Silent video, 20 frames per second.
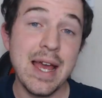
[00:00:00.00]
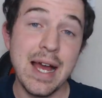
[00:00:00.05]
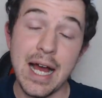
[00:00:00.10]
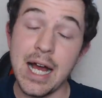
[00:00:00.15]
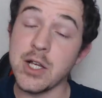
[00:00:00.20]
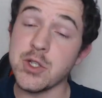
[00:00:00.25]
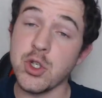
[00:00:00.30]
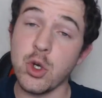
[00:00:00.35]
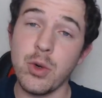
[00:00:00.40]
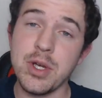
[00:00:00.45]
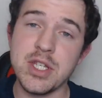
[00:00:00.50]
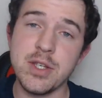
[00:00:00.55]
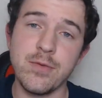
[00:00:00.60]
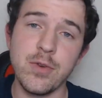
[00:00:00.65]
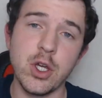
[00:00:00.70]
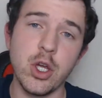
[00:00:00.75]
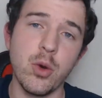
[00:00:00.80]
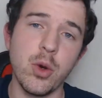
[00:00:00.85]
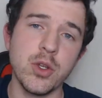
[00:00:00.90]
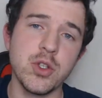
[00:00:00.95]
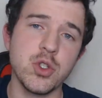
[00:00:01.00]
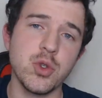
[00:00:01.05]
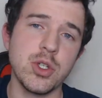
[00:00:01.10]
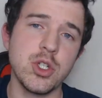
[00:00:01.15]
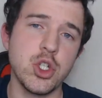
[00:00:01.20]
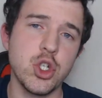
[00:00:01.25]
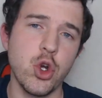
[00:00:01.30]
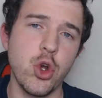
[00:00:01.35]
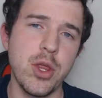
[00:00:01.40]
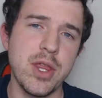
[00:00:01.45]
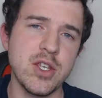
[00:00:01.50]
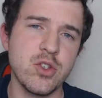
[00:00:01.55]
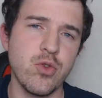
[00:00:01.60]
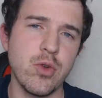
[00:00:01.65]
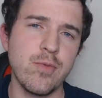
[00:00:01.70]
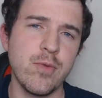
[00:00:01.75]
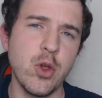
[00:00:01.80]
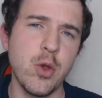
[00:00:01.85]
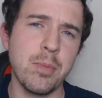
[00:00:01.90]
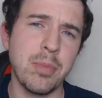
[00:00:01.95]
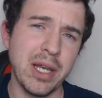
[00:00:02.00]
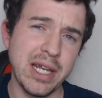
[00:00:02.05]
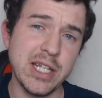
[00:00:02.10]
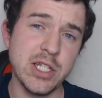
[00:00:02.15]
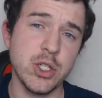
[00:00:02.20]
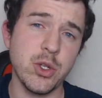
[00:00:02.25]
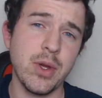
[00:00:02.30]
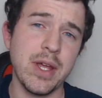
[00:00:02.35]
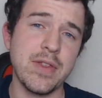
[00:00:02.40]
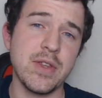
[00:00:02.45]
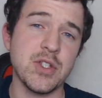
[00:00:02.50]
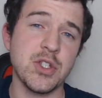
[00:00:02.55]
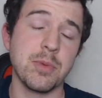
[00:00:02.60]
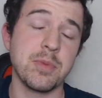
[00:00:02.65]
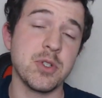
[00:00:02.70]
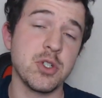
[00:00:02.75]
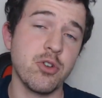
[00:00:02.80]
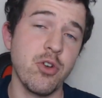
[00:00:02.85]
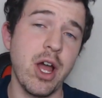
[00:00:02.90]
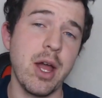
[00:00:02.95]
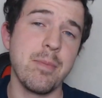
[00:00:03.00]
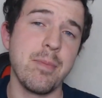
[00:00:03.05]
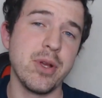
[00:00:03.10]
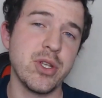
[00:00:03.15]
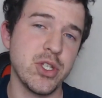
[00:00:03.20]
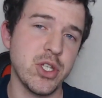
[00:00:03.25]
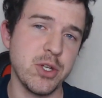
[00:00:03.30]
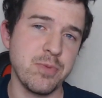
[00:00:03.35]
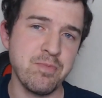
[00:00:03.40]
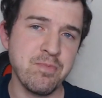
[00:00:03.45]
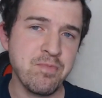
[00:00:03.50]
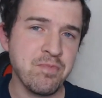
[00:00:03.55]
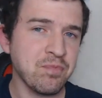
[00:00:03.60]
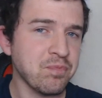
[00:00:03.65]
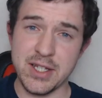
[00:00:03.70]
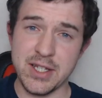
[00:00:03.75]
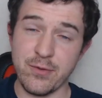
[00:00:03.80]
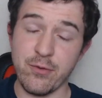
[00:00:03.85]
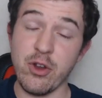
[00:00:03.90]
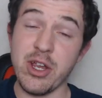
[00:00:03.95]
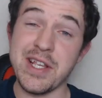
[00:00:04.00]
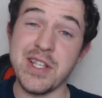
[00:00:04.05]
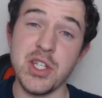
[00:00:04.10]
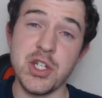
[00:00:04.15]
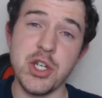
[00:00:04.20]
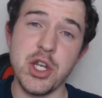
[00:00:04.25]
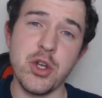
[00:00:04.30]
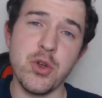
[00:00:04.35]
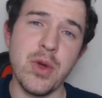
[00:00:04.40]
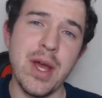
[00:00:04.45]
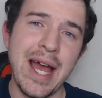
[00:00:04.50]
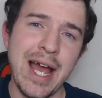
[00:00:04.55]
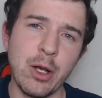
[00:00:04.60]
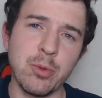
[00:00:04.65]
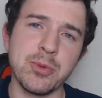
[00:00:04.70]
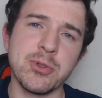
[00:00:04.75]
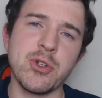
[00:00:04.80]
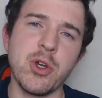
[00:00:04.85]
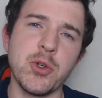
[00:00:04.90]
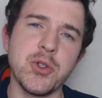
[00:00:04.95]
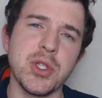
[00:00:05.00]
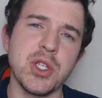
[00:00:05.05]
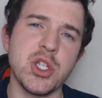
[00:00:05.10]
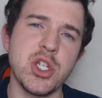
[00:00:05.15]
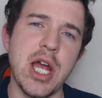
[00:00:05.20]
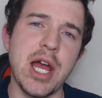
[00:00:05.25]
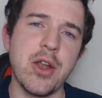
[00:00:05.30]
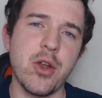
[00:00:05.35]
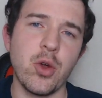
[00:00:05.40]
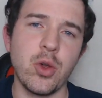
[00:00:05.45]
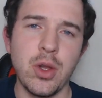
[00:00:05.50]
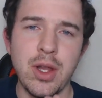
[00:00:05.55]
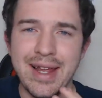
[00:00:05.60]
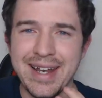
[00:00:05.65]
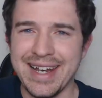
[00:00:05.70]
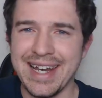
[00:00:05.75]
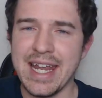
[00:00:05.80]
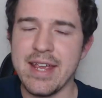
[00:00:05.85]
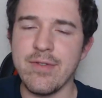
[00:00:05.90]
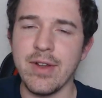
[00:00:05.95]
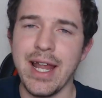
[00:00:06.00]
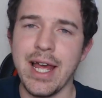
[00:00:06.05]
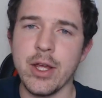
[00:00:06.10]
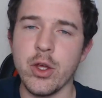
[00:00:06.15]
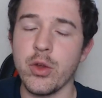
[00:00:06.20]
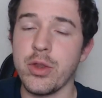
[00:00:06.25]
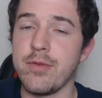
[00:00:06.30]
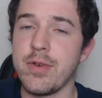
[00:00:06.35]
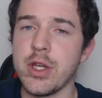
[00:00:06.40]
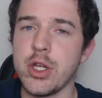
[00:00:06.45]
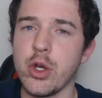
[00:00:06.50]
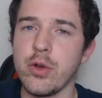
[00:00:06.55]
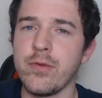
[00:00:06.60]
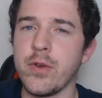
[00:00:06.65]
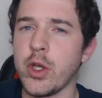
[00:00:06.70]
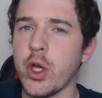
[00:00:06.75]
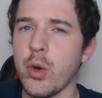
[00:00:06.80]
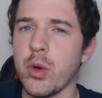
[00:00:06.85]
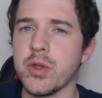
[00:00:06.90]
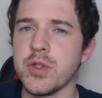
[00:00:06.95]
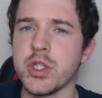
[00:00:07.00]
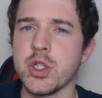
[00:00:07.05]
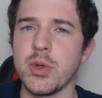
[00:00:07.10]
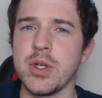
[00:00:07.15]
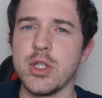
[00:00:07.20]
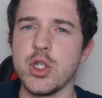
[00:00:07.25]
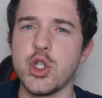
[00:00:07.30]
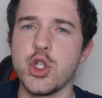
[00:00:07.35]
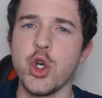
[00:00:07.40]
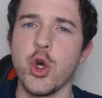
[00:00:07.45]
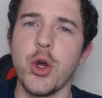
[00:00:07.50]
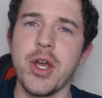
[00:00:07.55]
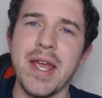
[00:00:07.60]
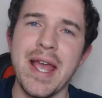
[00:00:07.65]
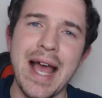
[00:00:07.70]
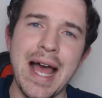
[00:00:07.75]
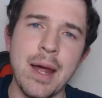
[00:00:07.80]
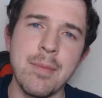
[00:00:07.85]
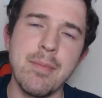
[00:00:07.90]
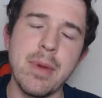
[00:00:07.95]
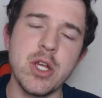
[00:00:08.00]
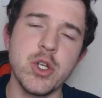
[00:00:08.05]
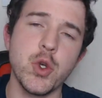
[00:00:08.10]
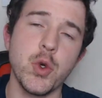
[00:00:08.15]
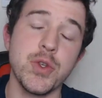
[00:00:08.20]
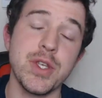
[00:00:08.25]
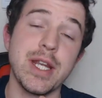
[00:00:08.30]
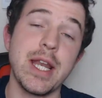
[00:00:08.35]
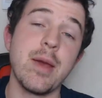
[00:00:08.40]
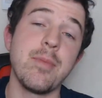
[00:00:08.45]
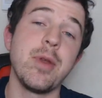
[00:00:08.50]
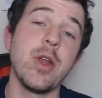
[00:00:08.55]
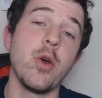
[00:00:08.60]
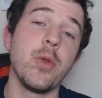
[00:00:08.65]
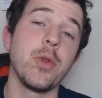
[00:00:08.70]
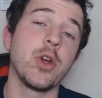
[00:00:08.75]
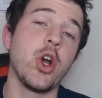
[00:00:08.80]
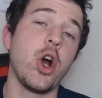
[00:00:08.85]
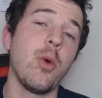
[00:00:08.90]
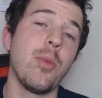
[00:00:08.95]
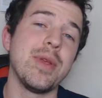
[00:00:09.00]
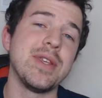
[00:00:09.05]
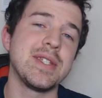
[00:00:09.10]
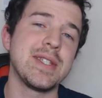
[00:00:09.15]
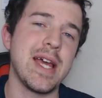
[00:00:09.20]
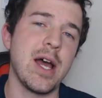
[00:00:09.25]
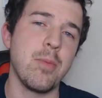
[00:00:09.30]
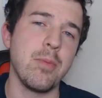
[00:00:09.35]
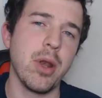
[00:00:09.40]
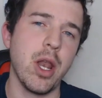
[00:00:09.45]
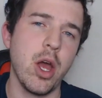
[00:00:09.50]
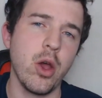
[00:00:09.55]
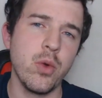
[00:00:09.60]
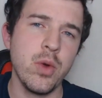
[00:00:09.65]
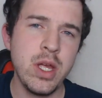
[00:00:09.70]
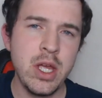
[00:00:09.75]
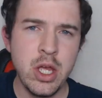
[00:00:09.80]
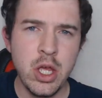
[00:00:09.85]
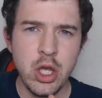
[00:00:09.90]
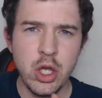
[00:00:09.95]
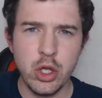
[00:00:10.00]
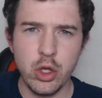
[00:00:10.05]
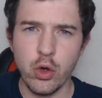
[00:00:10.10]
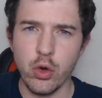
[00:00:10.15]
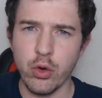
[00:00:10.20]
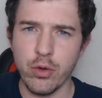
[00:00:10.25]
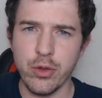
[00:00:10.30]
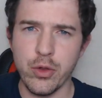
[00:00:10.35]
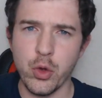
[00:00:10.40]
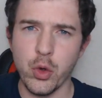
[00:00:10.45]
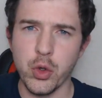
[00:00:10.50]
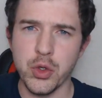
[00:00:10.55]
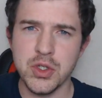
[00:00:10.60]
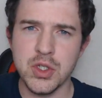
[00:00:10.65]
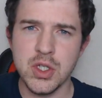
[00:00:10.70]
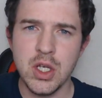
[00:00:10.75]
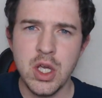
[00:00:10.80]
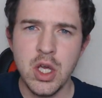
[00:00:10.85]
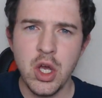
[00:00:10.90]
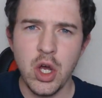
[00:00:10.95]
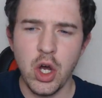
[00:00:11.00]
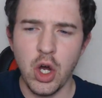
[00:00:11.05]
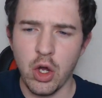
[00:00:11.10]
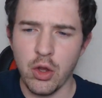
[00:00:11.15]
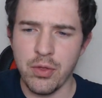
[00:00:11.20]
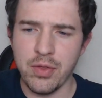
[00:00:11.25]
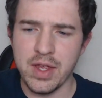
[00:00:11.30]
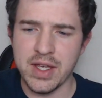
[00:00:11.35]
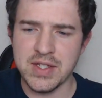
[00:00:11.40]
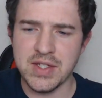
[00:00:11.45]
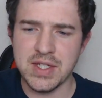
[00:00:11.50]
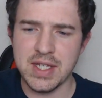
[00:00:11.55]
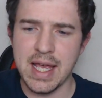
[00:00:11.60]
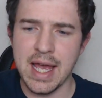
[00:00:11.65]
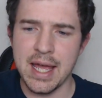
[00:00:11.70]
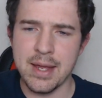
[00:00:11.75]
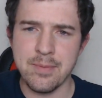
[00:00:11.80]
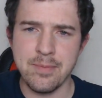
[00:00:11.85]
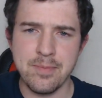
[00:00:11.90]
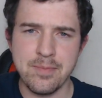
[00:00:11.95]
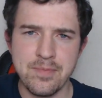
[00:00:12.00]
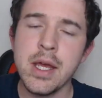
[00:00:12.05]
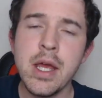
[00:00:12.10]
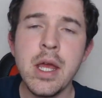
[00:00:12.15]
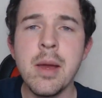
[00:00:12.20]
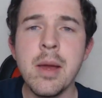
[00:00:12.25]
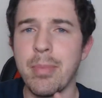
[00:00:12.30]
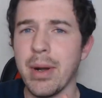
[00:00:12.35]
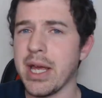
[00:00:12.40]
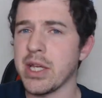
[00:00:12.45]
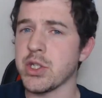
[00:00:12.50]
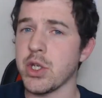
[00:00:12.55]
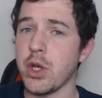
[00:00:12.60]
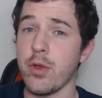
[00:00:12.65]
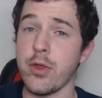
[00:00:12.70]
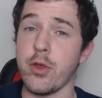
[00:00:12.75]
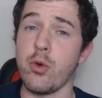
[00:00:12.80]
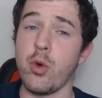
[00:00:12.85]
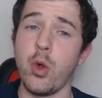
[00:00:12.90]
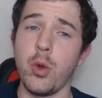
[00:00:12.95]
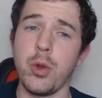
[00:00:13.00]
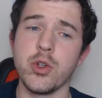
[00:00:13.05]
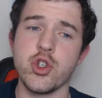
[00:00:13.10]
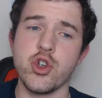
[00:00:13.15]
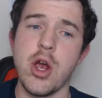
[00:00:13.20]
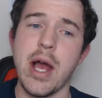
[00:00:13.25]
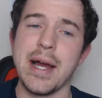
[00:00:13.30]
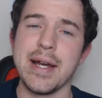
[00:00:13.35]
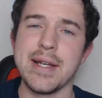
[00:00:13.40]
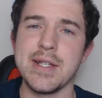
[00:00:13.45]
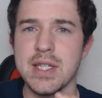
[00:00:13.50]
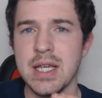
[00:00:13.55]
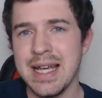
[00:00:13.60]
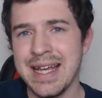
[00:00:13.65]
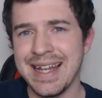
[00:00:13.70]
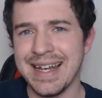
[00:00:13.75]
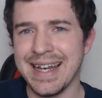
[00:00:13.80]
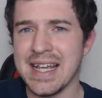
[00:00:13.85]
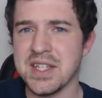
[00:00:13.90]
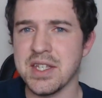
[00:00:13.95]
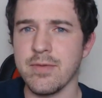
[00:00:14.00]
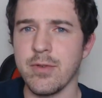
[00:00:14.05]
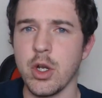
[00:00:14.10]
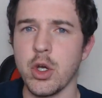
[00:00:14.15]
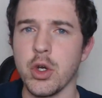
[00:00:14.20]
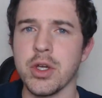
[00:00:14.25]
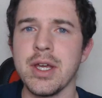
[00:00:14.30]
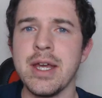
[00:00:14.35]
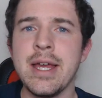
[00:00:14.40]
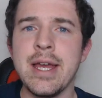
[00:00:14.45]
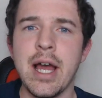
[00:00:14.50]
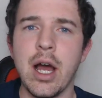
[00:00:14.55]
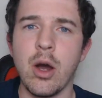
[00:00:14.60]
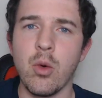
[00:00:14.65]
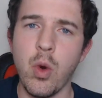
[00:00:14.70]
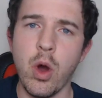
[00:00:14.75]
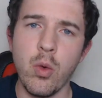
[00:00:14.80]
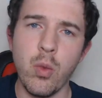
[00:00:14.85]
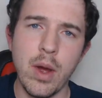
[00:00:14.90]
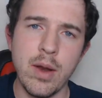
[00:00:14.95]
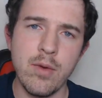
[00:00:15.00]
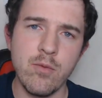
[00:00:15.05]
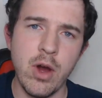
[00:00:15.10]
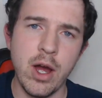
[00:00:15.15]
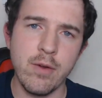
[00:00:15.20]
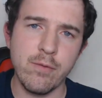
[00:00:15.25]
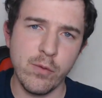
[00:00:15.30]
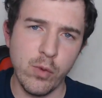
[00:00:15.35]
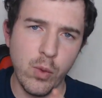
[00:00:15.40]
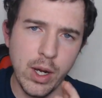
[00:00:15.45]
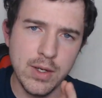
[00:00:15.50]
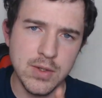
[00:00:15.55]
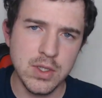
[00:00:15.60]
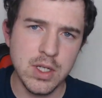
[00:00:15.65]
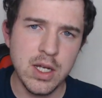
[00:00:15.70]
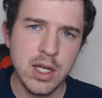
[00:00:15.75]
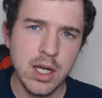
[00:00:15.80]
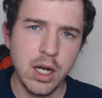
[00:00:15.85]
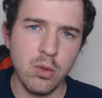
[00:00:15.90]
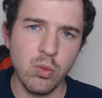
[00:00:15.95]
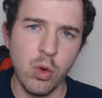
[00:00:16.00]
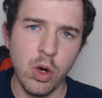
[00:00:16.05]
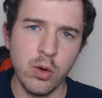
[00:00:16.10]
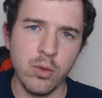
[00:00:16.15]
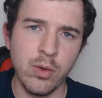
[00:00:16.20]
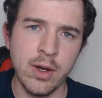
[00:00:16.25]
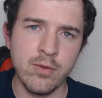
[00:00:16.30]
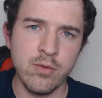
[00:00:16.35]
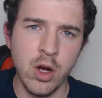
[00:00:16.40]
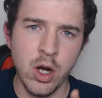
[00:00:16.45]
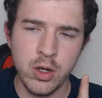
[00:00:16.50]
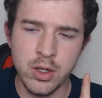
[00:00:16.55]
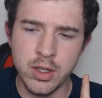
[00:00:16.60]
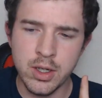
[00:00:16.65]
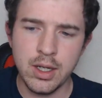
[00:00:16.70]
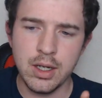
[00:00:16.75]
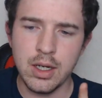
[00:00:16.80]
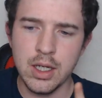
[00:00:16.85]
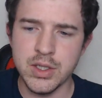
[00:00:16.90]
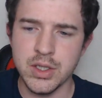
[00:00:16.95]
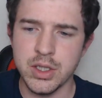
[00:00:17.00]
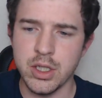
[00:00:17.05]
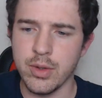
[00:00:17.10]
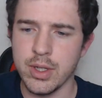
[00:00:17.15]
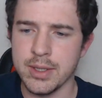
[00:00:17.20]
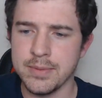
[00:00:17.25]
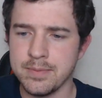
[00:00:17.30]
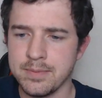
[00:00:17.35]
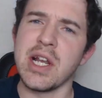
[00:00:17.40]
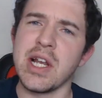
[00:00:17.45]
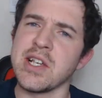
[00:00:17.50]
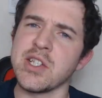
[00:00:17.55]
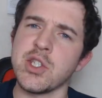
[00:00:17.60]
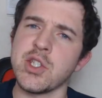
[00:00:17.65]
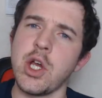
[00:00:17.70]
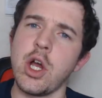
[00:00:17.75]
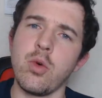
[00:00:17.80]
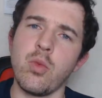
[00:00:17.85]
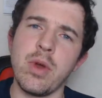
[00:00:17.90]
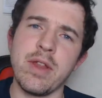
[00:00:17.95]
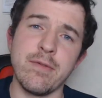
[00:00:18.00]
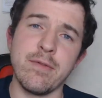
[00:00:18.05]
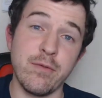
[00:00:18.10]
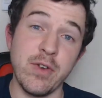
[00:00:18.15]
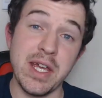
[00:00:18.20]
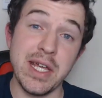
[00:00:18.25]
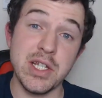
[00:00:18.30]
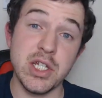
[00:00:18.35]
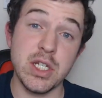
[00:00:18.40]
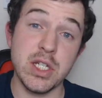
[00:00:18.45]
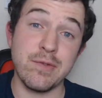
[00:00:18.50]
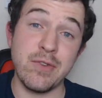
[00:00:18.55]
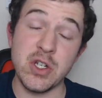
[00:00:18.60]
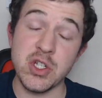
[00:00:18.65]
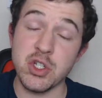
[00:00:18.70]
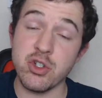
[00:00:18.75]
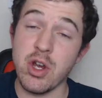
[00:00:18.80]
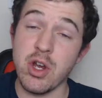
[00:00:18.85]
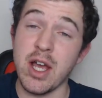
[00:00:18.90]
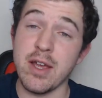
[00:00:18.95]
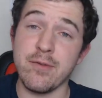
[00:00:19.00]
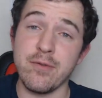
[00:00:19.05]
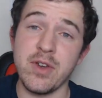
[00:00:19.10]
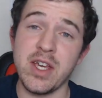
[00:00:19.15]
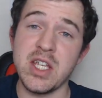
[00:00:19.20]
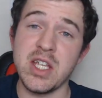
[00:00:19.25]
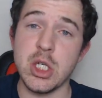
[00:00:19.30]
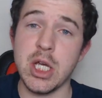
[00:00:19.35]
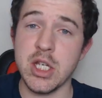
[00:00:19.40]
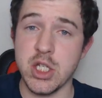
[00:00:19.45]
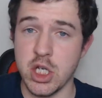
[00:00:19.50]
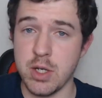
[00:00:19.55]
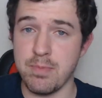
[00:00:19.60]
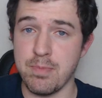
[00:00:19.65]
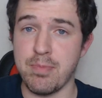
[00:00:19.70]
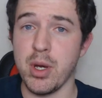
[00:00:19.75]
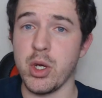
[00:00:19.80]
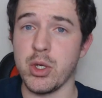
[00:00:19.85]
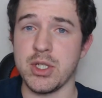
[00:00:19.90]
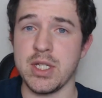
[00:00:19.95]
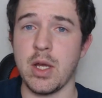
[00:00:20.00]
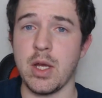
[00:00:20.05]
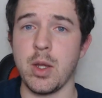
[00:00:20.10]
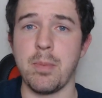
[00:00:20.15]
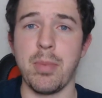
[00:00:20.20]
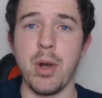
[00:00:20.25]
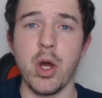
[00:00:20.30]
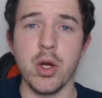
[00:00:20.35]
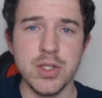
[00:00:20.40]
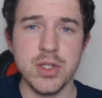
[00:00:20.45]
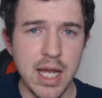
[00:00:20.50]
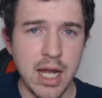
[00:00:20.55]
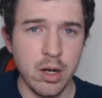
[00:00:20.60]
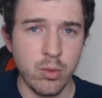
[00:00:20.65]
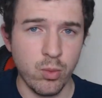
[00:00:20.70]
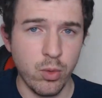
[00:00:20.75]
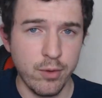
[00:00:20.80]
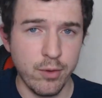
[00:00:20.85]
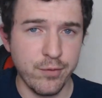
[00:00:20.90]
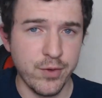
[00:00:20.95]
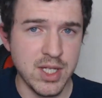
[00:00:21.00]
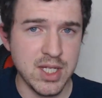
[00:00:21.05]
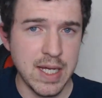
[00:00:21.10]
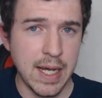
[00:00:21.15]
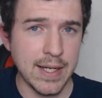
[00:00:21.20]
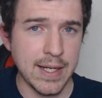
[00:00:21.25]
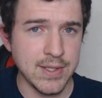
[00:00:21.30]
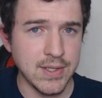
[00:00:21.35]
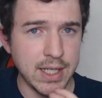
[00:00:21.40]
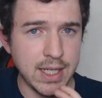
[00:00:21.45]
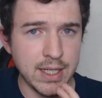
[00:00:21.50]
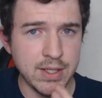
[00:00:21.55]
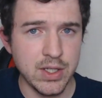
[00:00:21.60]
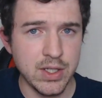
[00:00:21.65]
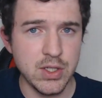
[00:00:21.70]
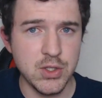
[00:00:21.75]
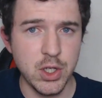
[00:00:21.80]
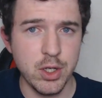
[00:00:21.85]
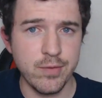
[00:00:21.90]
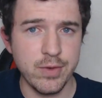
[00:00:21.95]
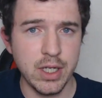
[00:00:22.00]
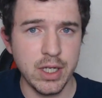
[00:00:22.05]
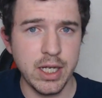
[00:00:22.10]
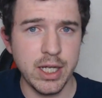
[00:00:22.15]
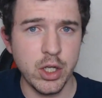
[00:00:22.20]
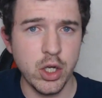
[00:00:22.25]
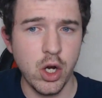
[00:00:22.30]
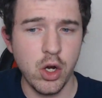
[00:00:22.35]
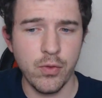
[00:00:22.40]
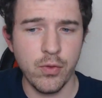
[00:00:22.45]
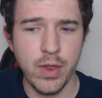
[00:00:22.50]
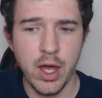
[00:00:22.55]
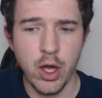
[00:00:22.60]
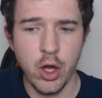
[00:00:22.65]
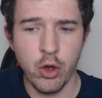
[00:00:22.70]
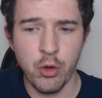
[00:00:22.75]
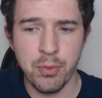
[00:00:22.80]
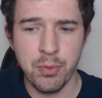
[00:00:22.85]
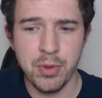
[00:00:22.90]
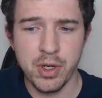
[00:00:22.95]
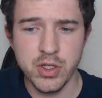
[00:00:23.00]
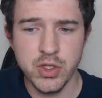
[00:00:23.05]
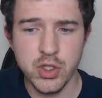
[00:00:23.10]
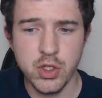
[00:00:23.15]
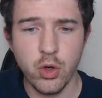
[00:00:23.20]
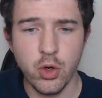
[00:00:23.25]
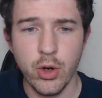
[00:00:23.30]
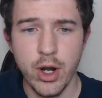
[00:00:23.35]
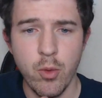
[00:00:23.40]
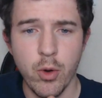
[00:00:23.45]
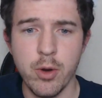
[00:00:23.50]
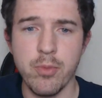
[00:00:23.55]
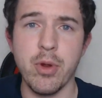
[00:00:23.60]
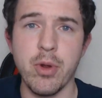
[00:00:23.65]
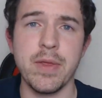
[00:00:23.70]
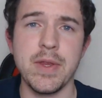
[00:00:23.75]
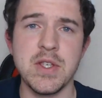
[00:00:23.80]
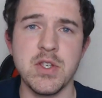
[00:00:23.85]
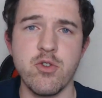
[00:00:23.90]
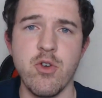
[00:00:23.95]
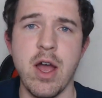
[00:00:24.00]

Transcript: As always, if you go on to enjoy this review, please do hit the subscribe button. It's free to do, helps grow the channel. Leave a like on the video if you go on to enjoy, and make sure to let me know in the comments down below your thoughts on this game. But let's go through all the tries. Let's have a look at what went right for Wales and what went wrong. Let's do it. So let's start with Fiji's first try. Fiji actually burst out the blocks and were fantastic and deservedly got their opening score. And I want to bring this